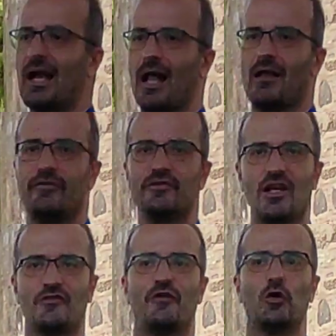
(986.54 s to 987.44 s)
Gulf
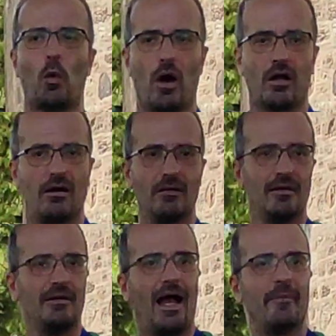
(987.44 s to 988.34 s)
just for a walk.
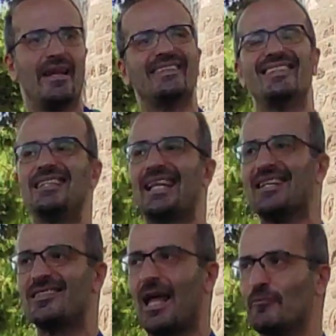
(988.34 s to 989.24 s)
I mean, I did it
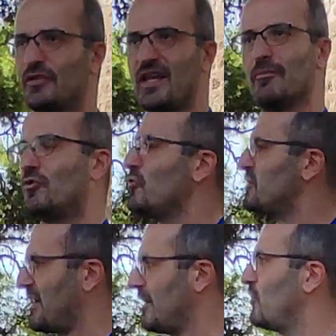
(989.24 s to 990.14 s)
last time with some
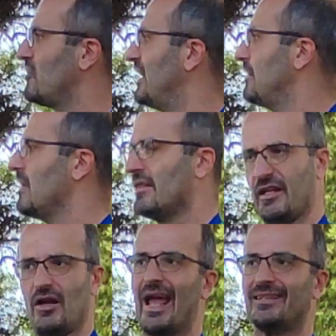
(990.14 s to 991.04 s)
groups, and
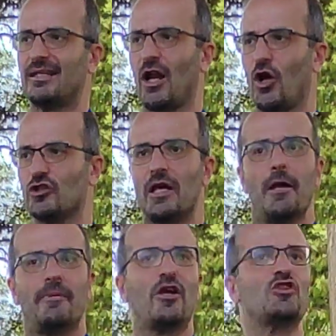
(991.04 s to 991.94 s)
they liked it a lot
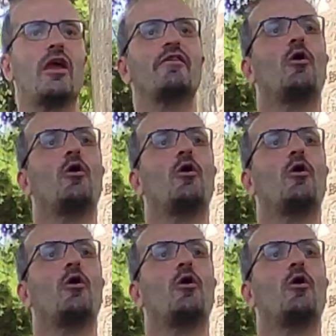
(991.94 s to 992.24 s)
because you have a